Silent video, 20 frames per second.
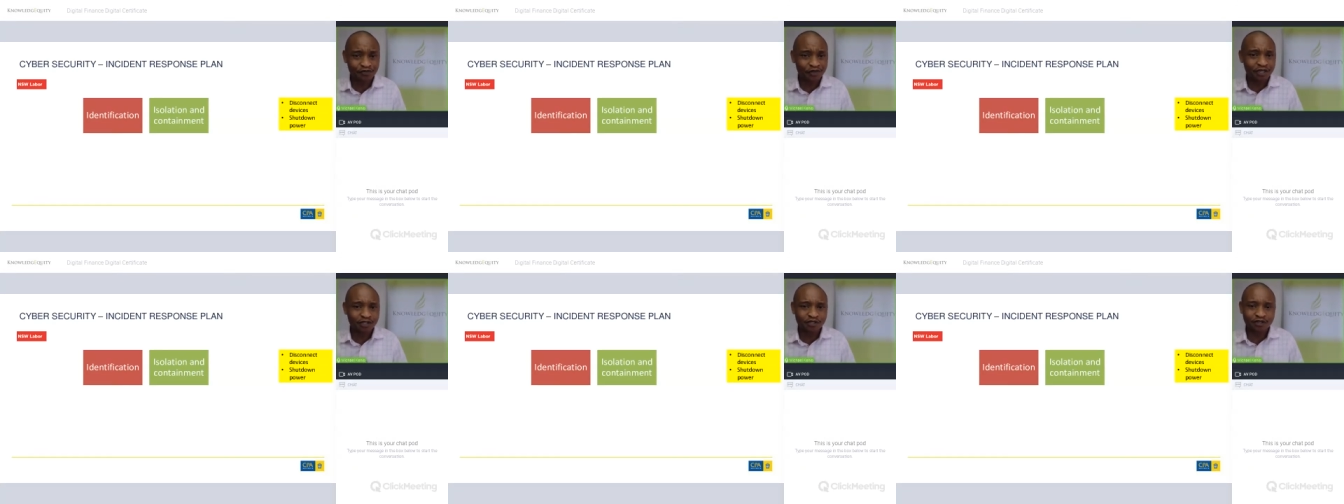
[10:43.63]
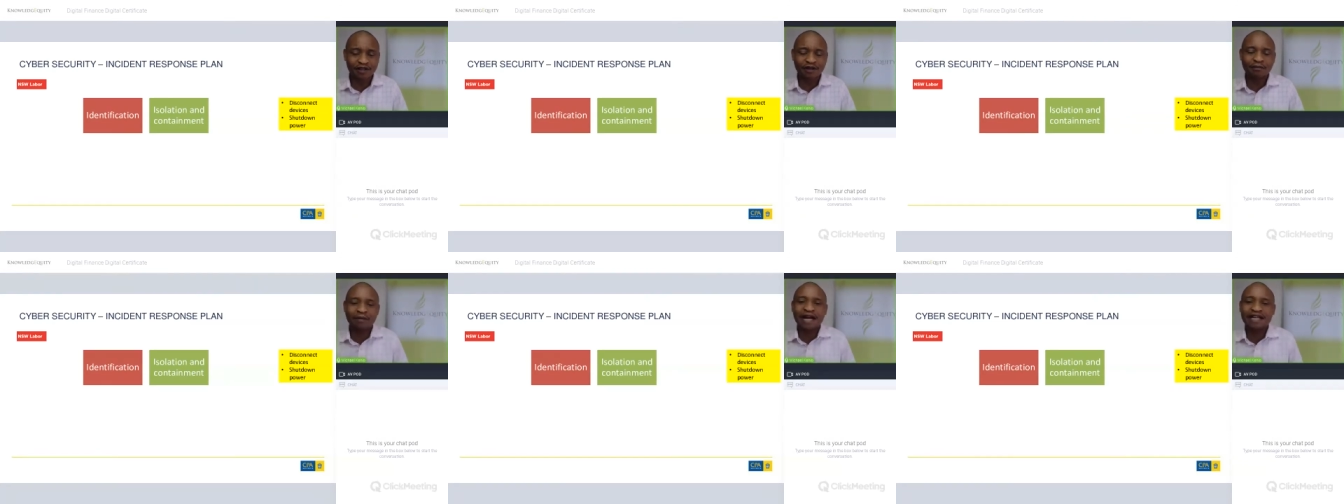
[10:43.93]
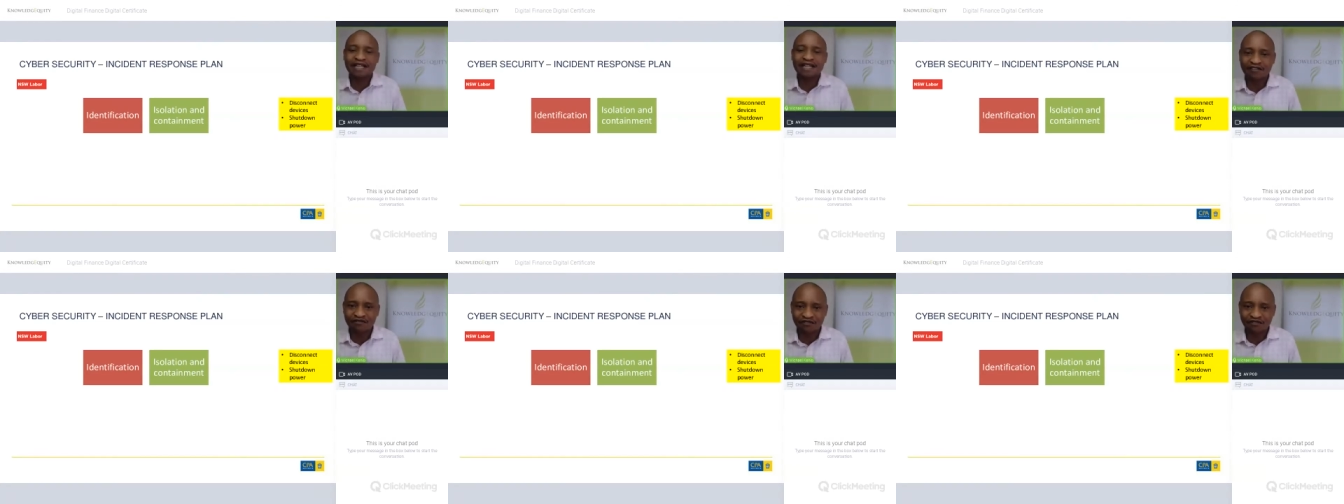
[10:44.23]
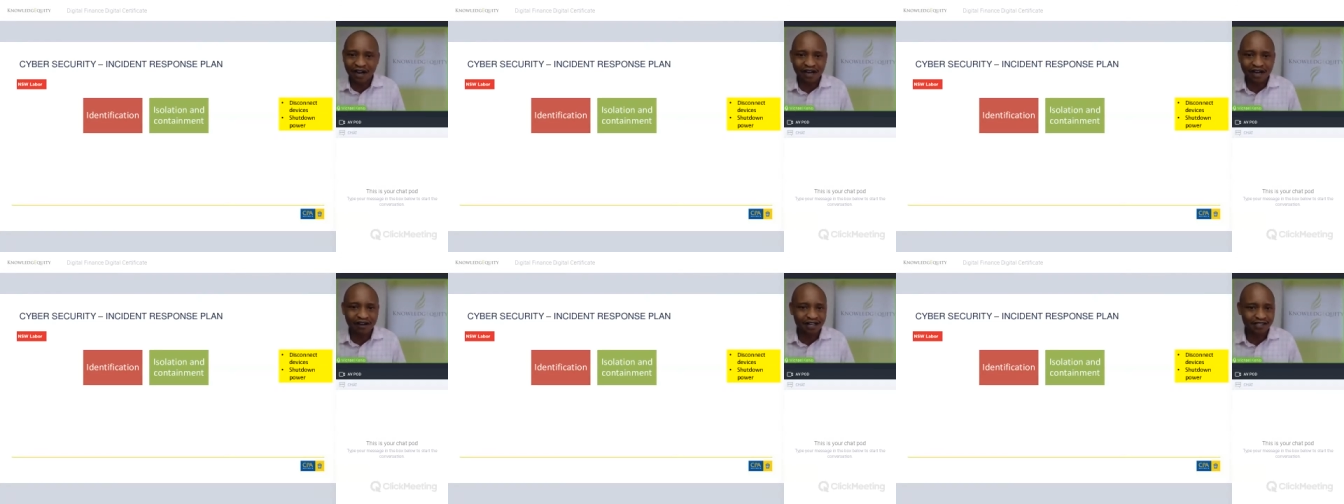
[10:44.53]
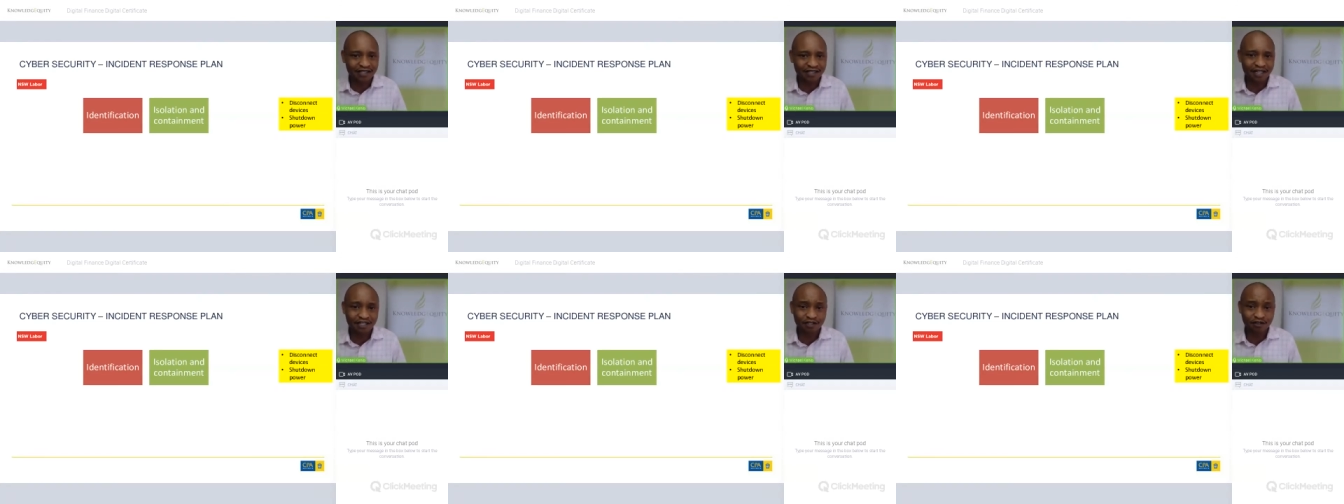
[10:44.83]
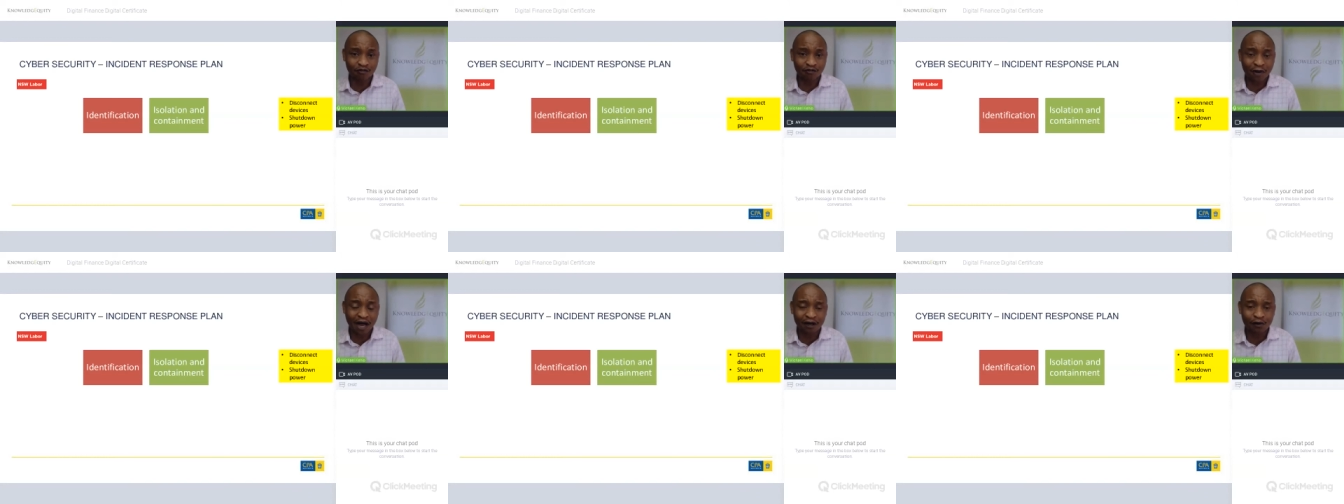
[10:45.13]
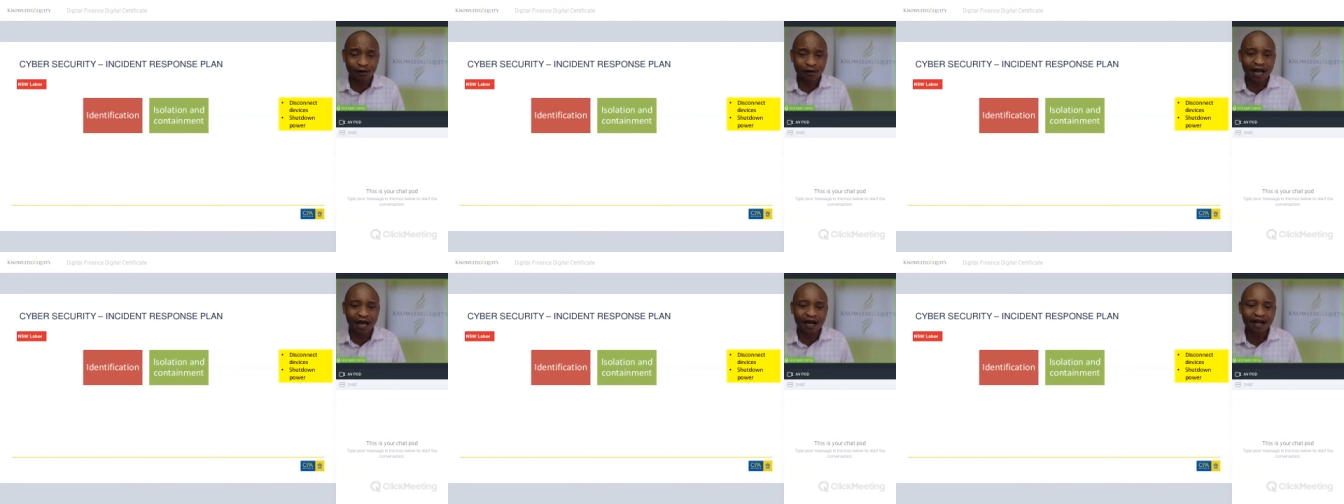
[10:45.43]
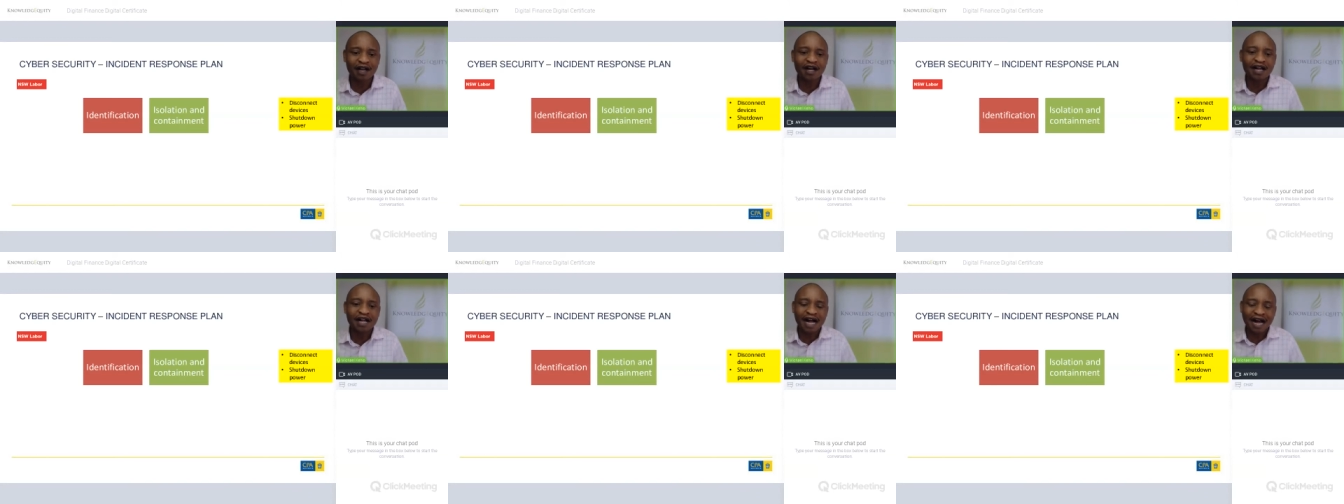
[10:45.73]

So they might have viruses or malware,